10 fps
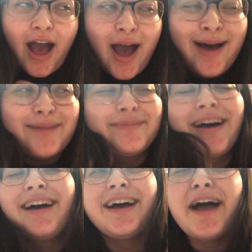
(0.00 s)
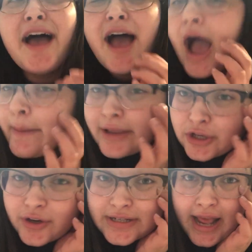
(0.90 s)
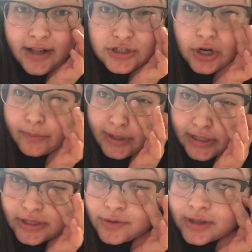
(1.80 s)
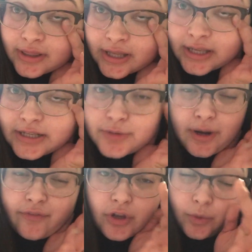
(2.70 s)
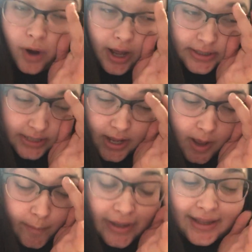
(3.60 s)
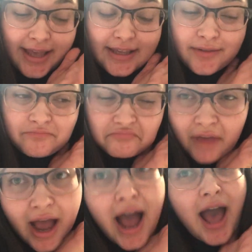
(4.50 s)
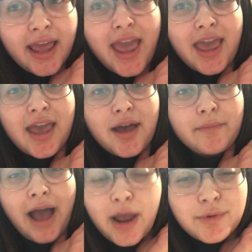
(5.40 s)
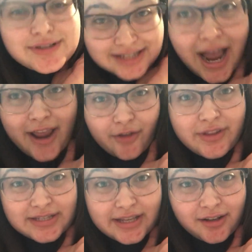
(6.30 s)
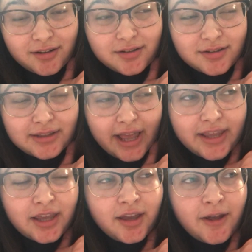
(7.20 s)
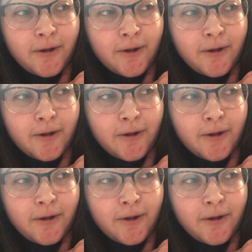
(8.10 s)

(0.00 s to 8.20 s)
Um... I mean, you're entitled to your opinion. You can think he's whatever you want, but, like, I am, I will die on this hill. Like,